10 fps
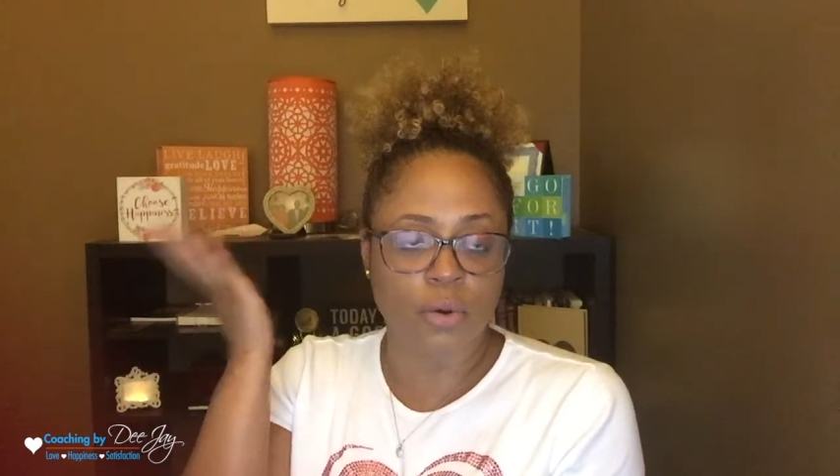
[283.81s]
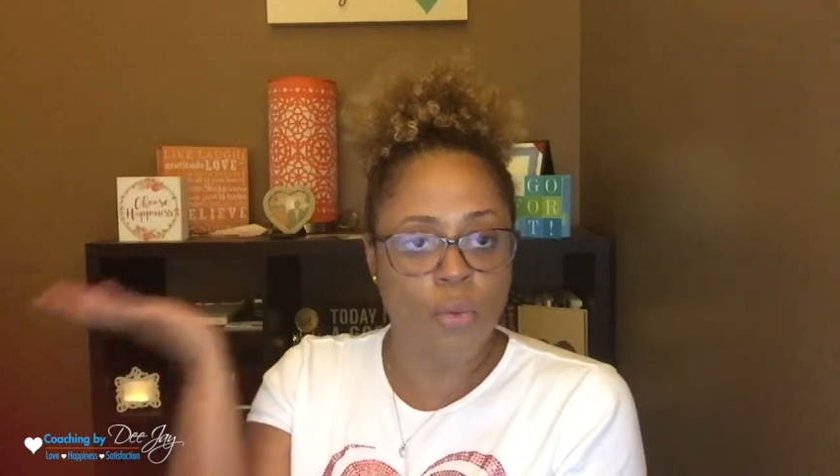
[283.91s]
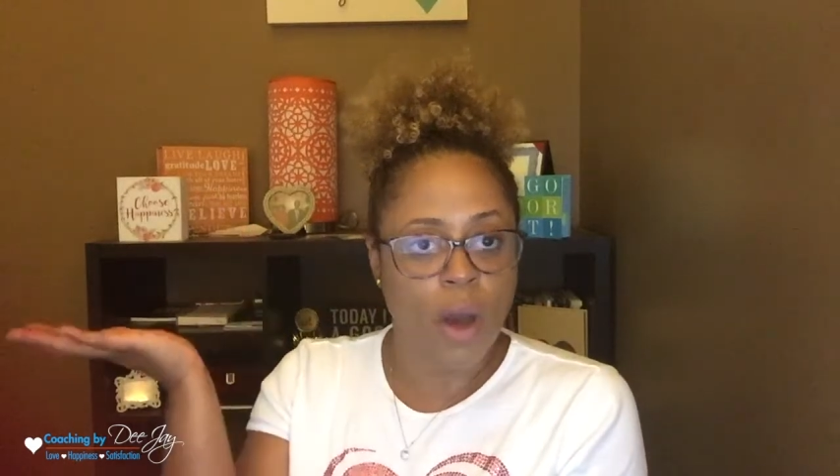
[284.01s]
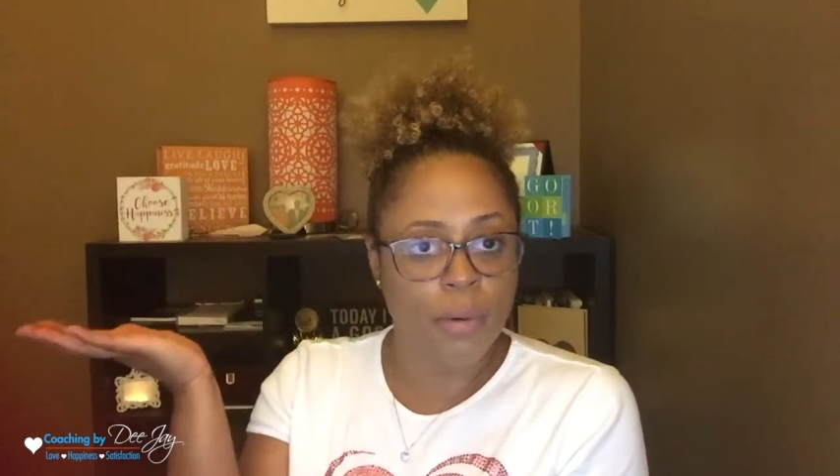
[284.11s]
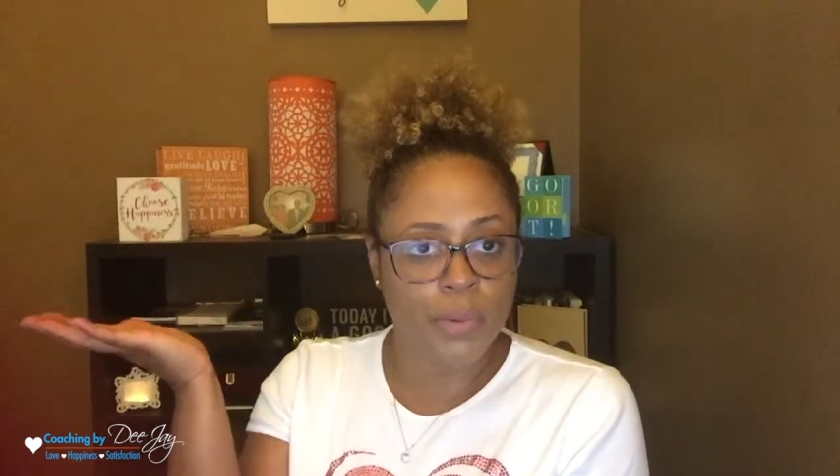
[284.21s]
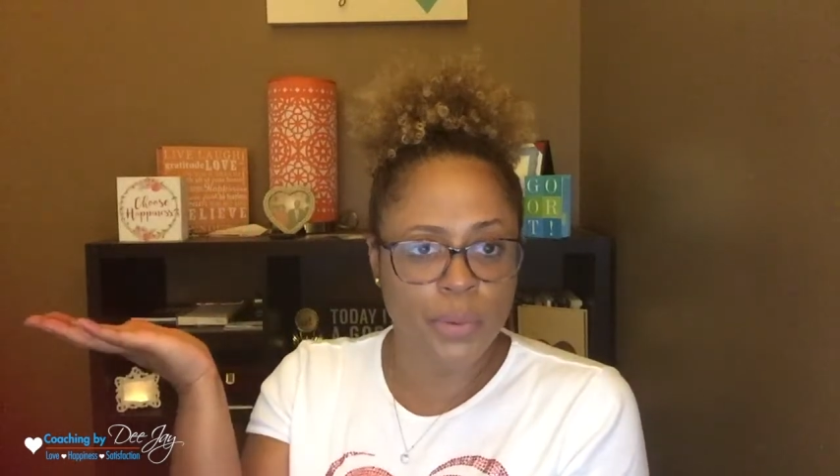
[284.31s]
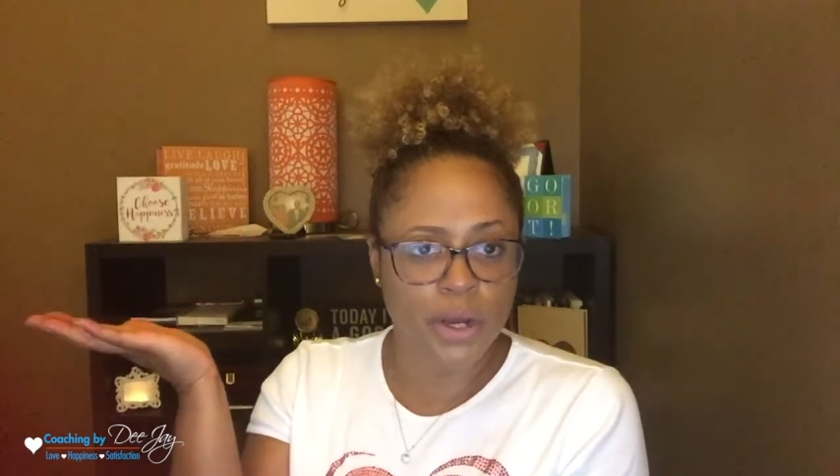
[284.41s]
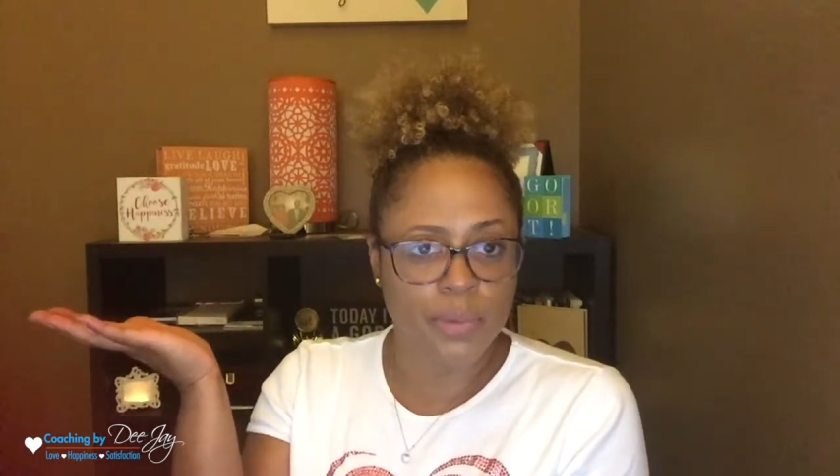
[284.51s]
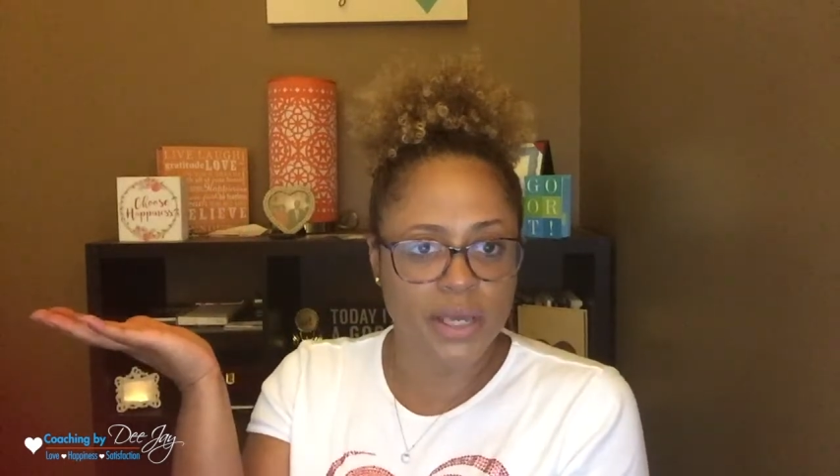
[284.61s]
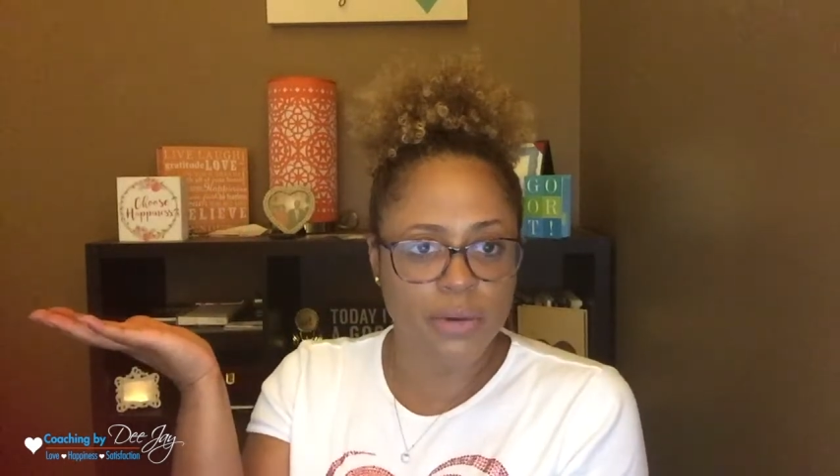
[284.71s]
why would we
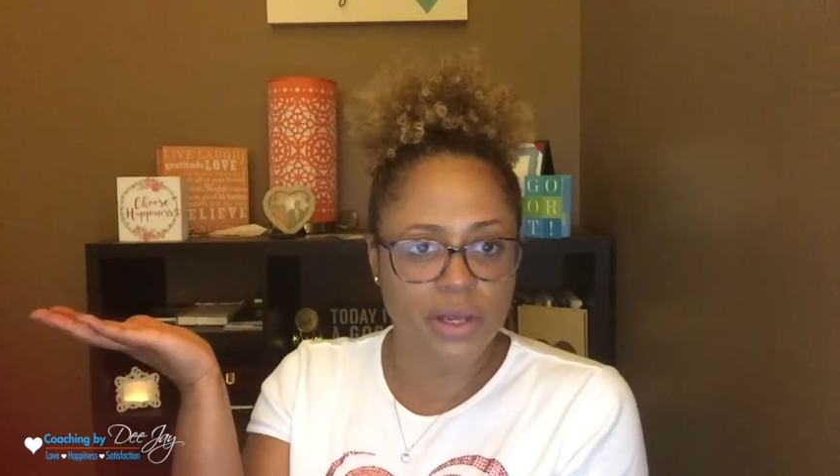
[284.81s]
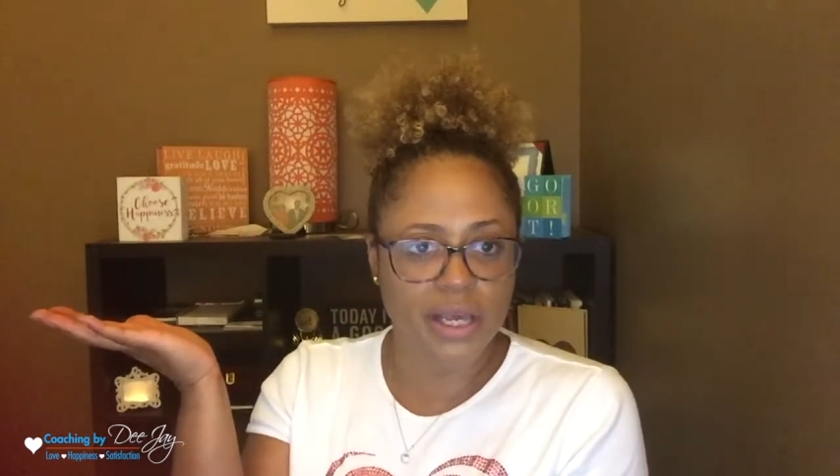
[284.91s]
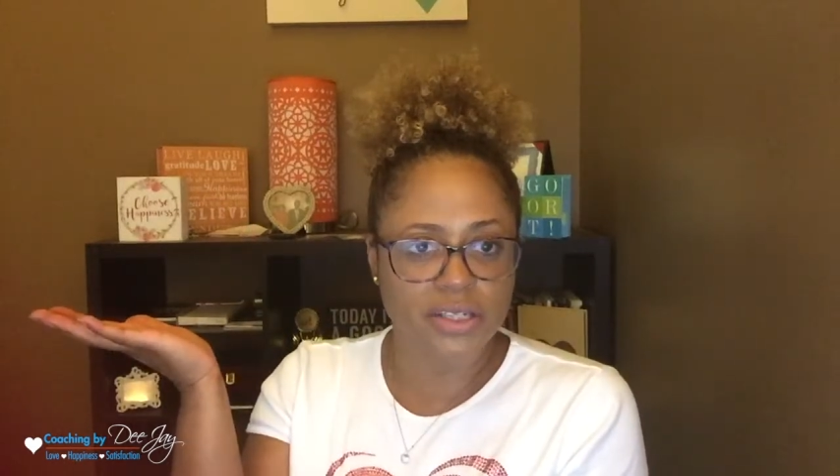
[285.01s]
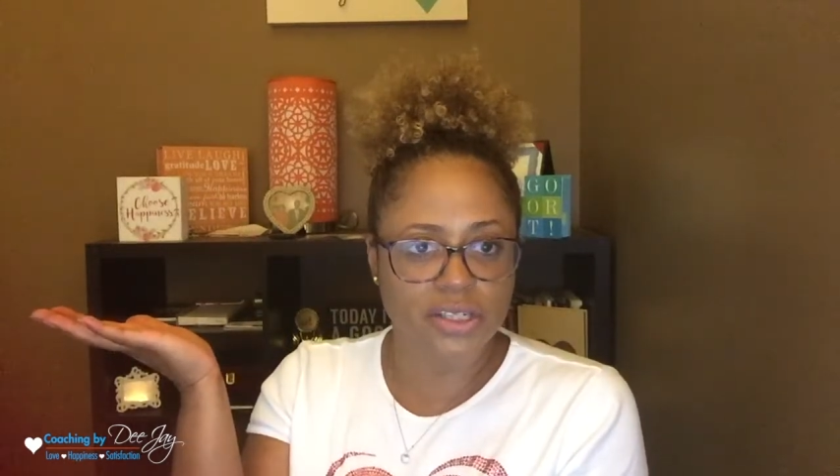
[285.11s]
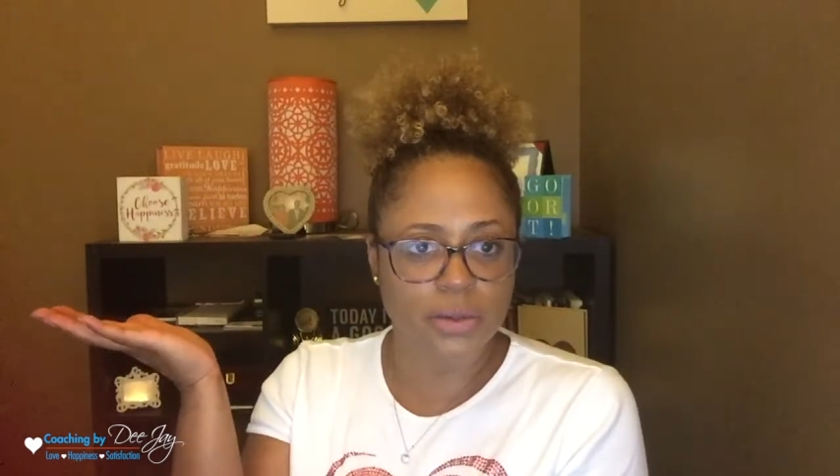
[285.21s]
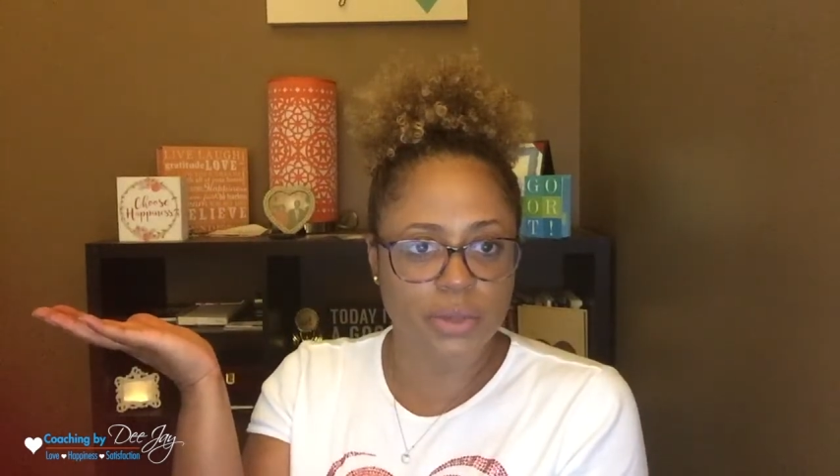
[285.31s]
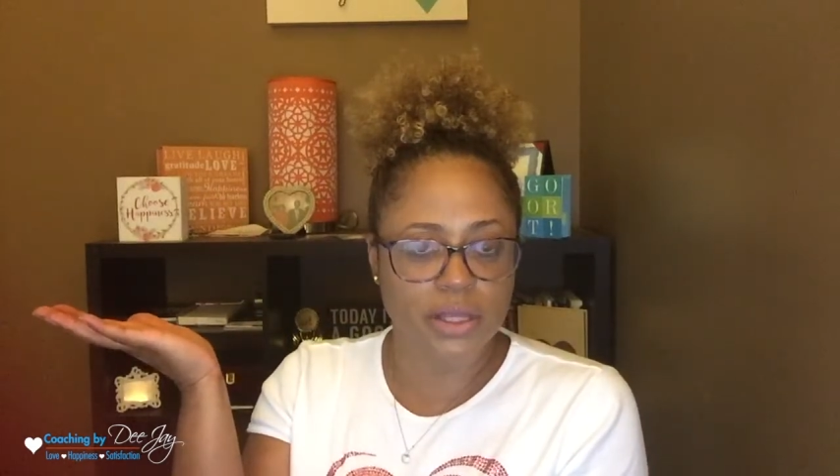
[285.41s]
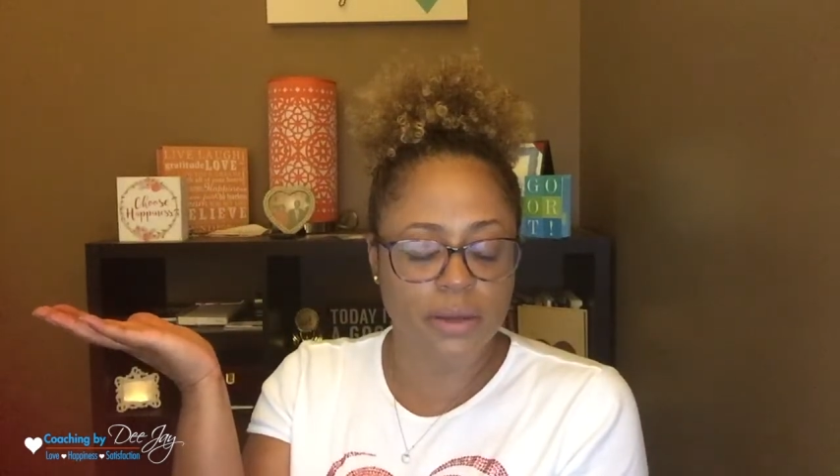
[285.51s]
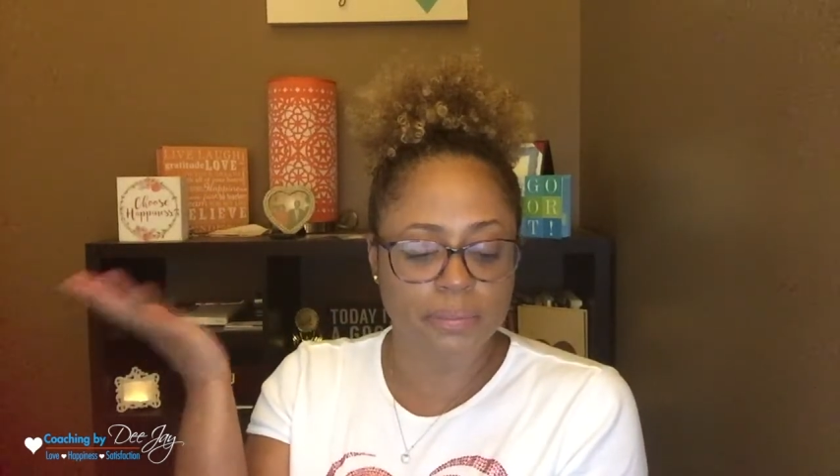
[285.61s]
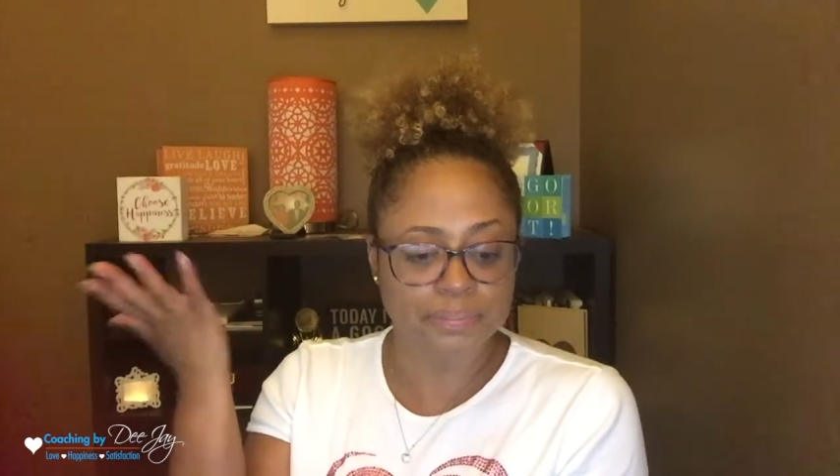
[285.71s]
want to be in a relationship
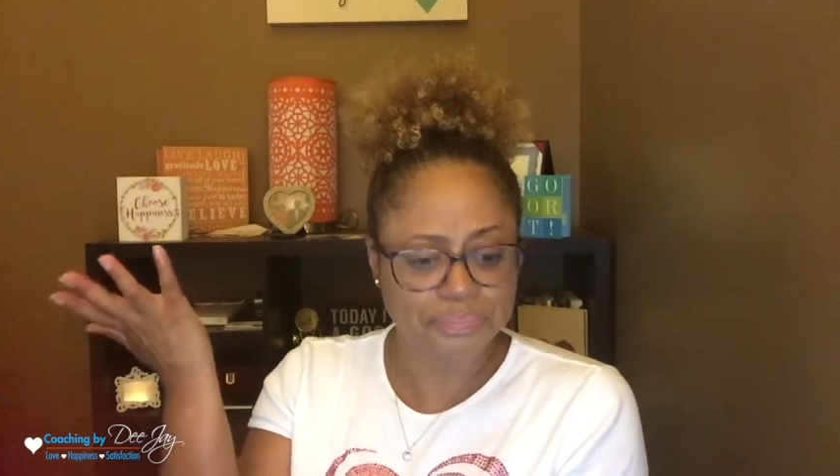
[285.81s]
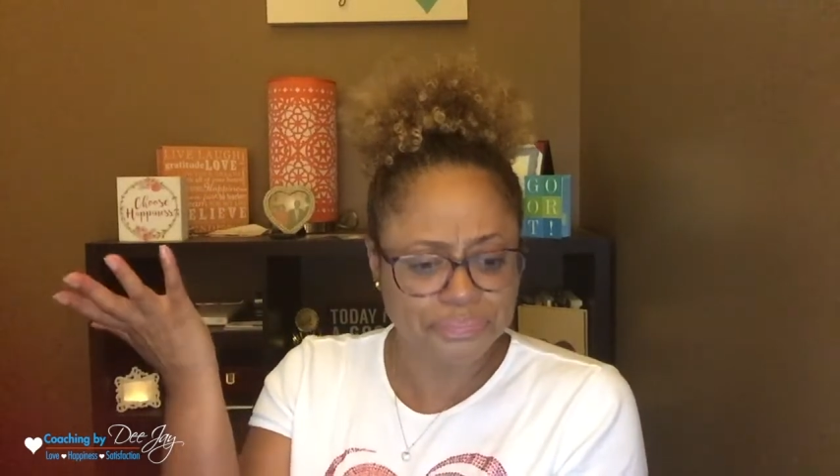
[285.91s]
with them?